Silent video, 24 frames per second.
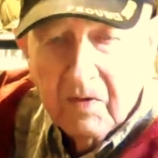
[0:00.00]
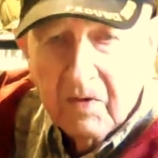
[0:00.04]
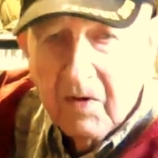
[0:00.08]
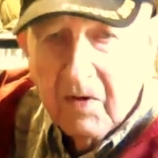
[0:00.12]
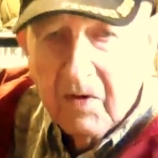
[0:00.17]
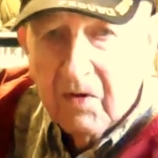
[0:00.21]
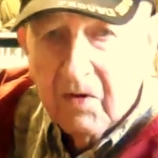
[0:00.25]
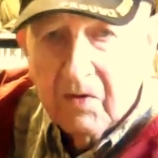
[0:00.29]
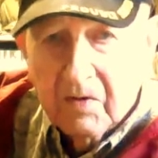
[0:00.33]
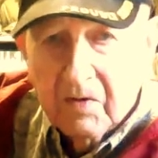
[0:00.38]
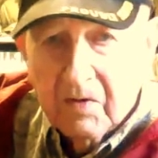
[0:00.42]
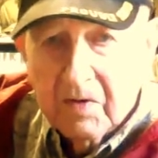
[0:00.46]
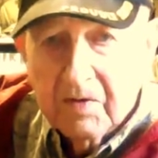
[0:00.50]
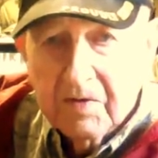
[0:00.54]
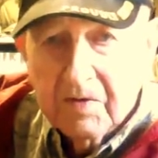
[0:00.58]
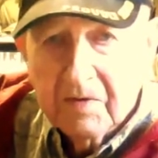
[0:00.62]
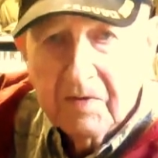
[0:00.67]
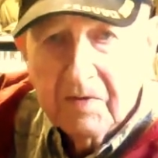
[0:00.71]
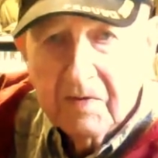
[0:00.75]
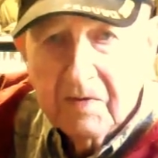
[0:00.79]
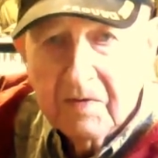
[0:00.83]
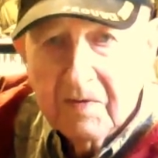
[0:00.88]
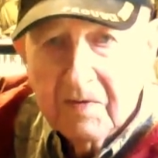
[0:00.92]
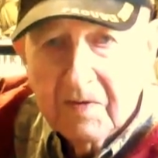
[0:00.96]
no,
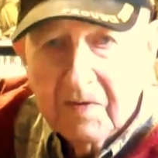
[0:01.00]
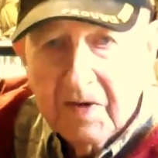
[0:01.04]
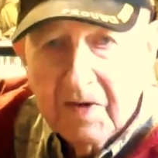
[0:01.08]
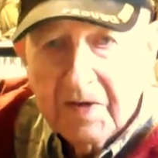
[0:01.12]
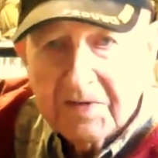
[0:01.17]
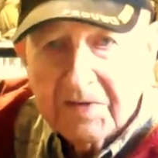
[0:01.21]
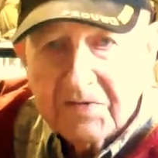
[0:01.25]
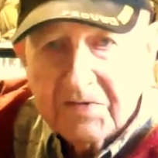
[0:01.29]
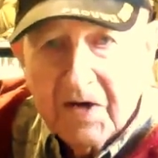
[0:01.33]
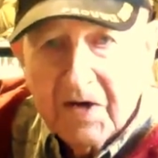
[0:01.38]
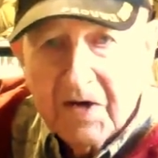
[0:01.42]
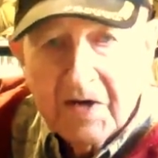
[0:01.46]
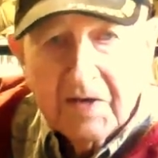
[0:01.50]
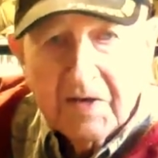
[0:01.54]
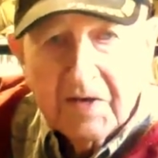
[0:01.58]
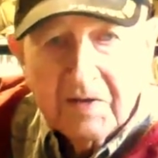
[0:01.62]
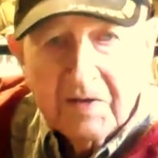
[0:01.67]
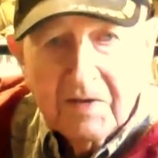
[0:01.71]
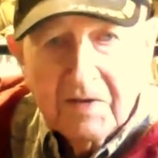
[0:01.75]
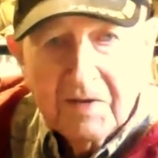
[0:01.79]
that's right.